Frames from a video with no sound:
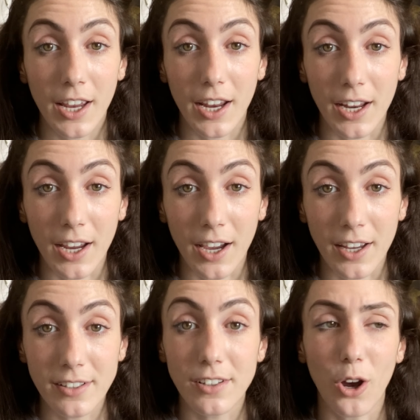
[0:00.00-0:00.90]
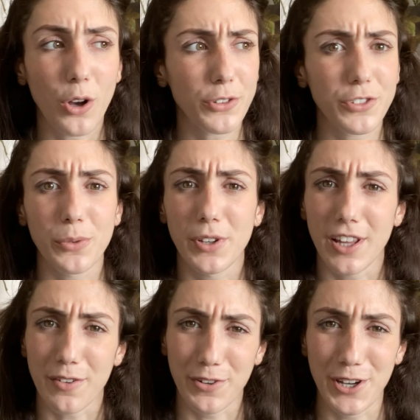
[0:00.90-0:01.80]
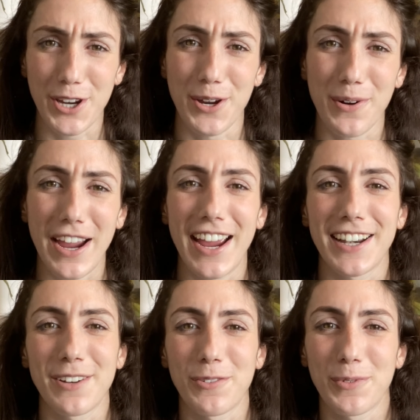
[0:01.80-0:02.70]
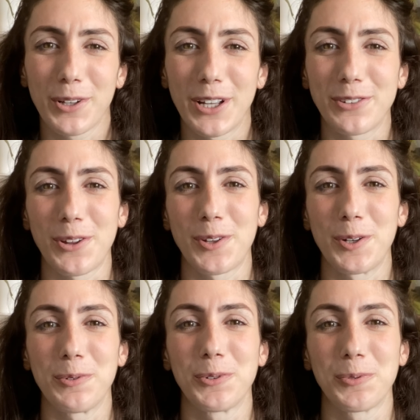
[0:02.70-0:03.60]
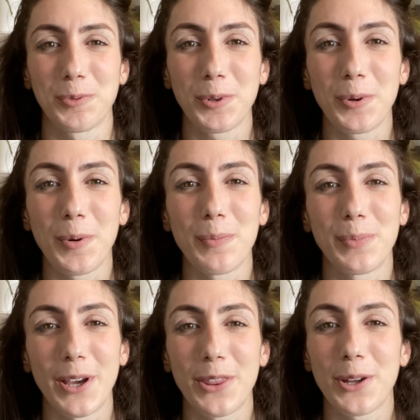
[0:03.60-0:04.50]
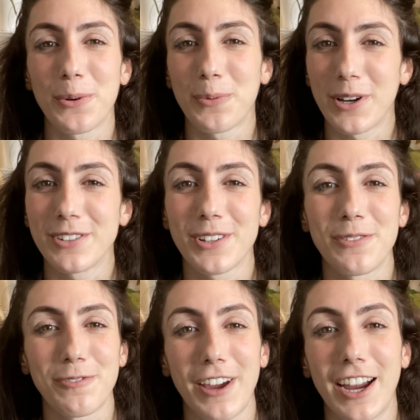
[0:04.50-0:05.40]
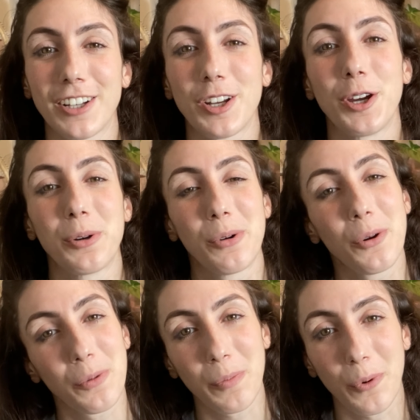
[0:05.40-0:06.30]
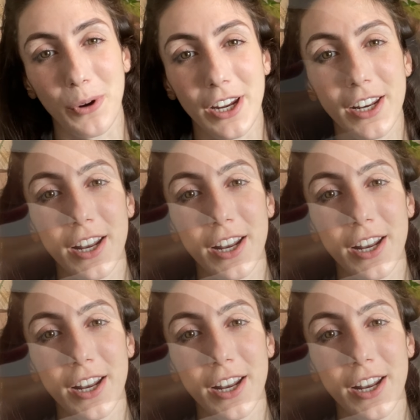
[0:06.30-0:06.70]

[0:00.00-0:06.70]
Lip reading: And also in that video, I hadn't even realized, I thought it was a root, but there was in fact a growth point